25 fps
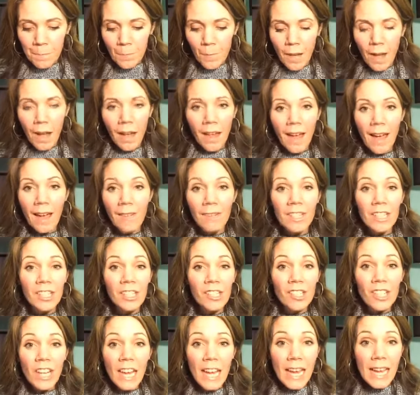I'll have a
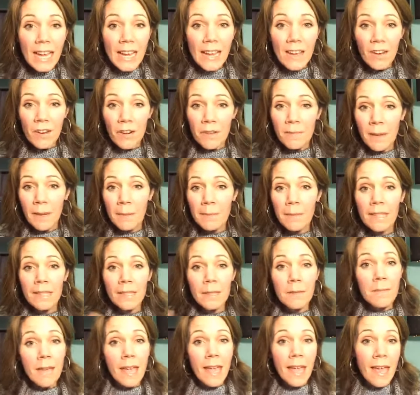shake or maybe
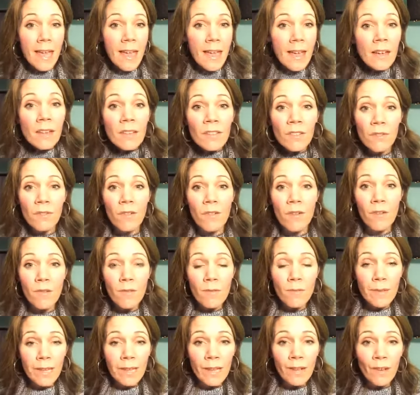some eggs or
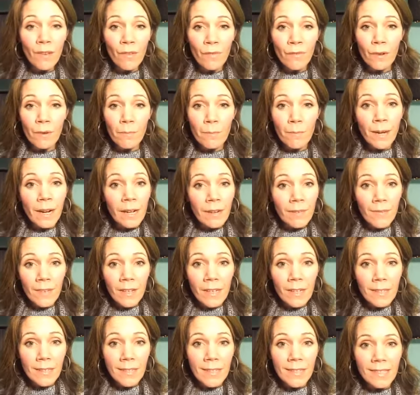oatmeal for
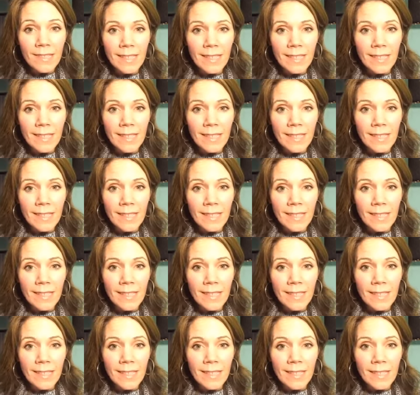breakfast.